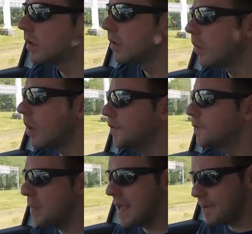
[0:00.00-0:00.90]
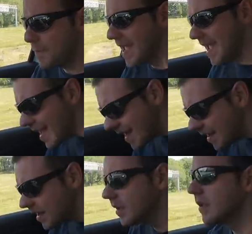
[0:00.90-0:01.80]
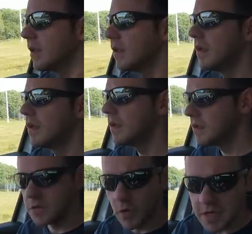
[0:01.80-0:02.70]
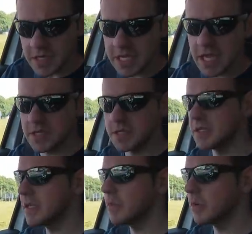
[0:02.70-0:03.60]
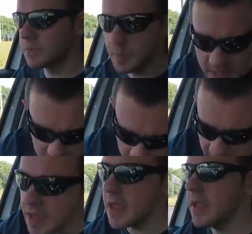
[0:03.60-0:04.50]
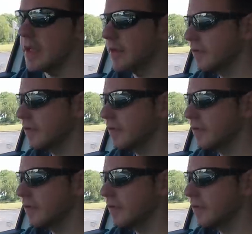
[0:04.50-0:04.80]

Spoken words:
What's beeping? There's no indication to tell me what's beeping.